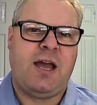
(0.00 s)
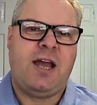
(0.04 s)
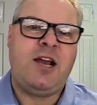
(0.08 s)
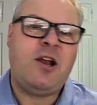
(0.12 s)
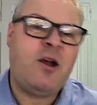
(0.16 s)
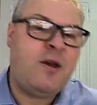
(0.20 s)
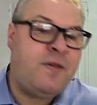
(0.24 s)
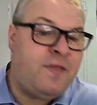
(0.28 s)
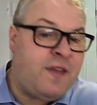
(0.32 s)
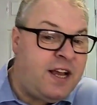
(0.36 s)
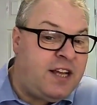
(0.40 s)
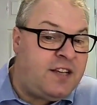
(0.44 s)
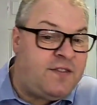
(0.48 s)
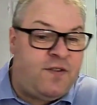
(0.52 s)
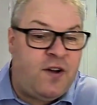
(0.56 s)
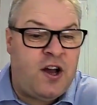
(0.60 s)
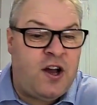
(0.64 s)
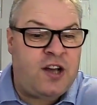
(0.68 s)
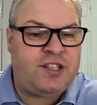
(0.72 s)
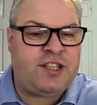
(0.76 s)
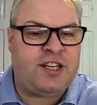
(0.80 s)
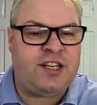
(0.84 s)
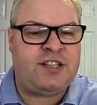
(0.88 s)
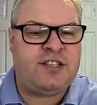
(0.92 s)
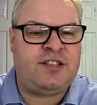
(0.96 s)
In these
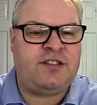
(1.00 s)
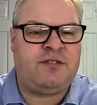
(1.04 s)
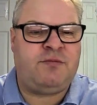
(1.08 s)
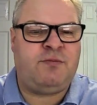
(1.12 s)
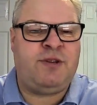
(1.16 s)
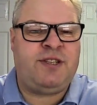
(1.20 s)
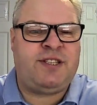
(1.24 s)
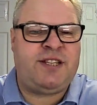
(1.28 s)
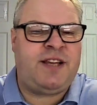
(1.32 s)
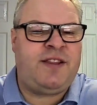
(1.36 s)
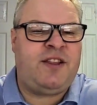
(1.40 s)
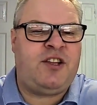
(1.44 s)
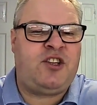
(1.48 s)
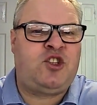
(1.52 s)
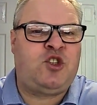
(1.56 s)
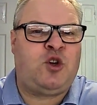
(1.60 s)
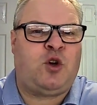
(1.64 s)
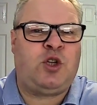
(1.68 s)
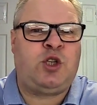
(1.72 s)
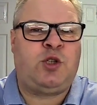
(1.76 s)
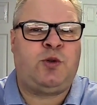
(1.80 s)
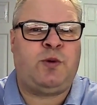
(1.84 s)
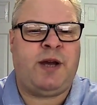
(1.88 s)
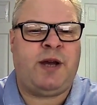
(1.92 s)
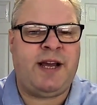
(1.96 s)
verses, we see that
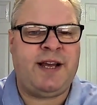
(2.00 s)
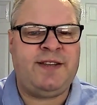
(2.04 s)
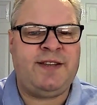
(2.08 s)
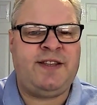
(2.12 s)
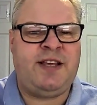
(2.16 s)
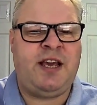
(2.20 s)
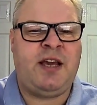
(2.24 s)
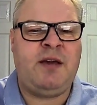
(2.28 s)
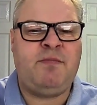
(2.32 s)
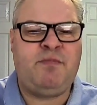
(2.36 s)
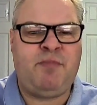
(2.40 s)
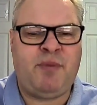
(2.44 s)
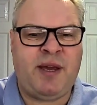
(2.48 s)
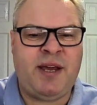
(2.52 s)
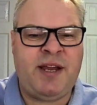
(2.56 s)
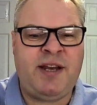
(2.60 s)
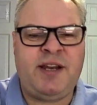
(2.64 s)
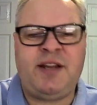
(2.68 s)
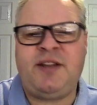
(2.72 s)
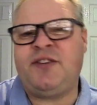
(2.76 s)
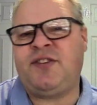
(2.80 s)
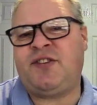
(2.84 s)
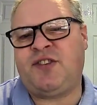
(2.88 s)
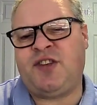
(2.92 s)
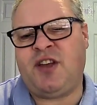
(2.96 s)
Joshua is the
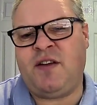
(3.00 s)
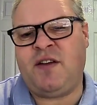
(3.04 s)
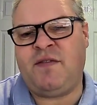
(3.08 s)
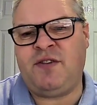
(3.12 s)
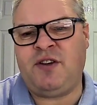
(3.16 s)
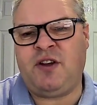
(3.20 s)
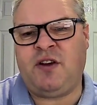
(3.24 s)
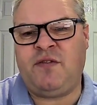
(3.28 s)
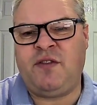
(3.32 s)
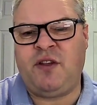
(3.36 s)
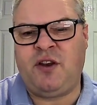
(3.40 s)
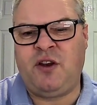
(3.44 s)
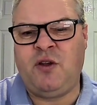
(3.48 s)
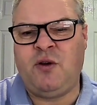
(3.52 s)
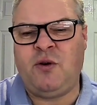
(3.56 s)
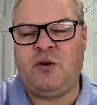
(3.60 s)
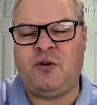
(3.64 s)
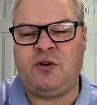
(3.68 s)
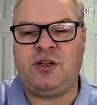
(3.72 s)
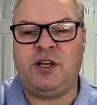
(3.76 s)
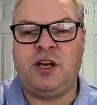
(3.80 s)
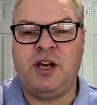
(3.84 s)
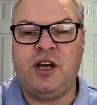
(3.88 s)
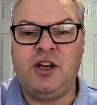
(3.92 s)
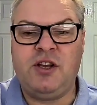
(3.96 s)
obedient servant of the
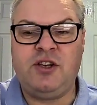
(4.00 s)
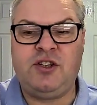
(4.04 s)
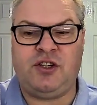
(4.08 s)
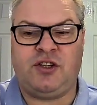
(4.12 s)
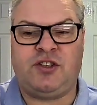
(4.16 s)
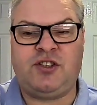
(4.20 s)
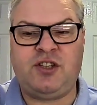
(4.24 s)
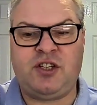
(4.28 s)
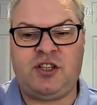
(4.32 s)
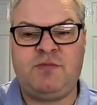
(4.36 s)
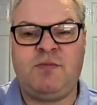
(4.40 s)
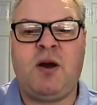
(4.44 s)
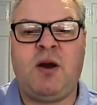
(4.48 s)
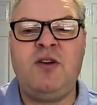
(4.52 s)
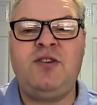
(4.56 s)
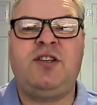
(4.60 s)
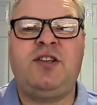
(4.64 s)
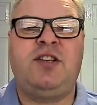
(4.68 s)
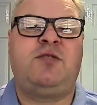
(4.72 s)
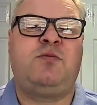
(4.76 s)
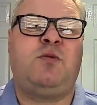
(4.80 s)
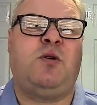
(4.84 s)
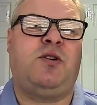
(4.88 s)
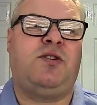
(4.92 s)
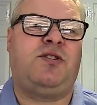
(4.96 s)
Lord, just as
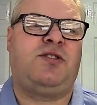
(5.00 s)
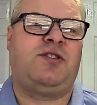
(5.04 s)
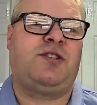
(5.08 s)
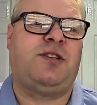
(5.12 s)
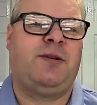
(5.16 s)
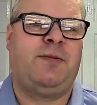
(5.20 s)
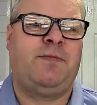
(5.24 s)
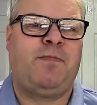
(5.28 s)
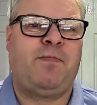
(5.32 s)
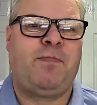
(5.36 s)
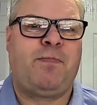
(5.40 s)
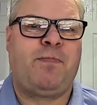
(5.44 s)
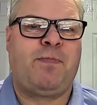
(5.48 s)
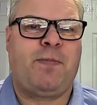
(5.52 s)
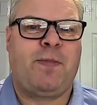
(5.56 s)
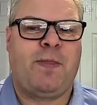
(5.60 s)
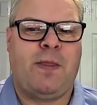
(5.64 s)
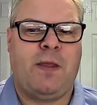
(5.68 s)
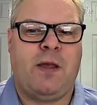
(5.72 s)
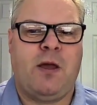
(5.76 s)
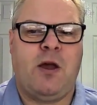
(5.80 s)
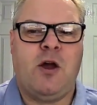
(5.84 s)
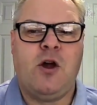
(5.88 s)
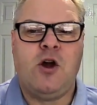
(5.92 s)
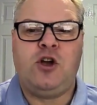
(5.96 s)
Moses was.
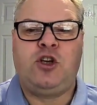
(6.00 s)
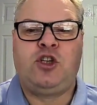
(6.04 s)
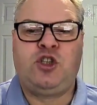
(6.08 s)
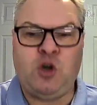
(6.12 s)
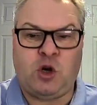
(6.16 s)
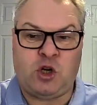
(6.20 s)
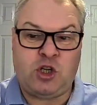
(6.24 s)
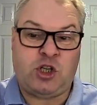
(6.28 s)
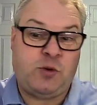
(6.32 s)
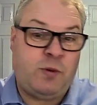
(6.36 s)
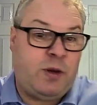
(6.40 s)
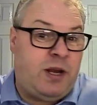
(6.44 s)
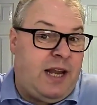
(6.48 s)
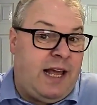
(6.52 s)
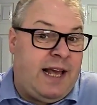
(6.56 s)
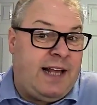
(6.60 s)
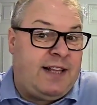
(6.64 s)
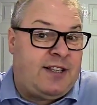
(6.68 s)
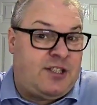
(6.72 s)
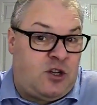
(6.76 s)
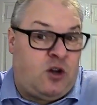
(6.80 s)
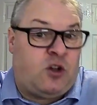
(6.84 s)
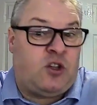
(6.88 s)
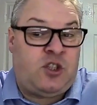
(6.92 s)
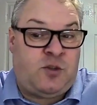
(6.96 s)
Joshua
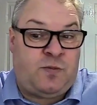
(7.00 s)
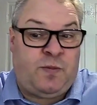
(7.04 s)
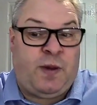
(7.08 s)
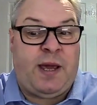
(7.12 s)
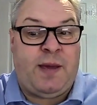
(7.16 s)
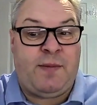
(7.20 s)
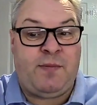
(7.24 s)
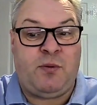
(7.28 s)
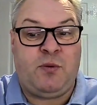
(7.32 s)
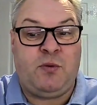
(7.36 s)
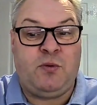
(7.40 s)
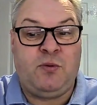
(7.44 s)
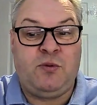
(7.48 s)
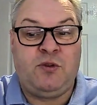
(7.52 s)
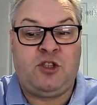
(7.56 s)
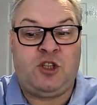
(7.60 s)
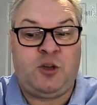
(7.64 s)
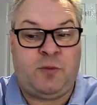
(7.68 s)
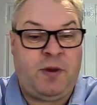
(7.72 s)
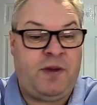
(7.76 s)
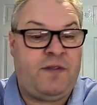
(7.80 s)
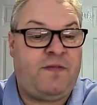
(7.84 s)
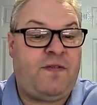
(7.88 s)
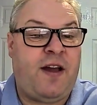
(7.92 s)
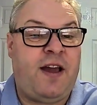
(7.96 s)
leads God's people to
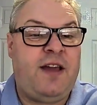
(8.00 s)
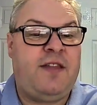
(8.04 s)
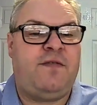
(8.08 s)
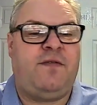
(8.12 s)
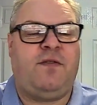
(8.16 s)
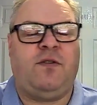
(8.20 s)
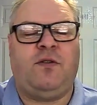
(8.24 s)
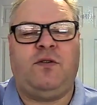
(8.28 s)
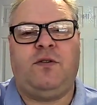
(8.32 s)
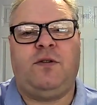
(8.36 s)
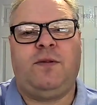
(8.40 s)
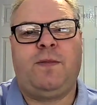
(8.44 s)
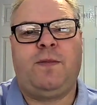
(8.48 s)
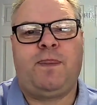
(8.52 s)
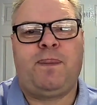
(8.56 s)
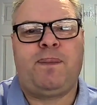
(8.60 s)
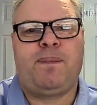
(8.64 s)
be faithful.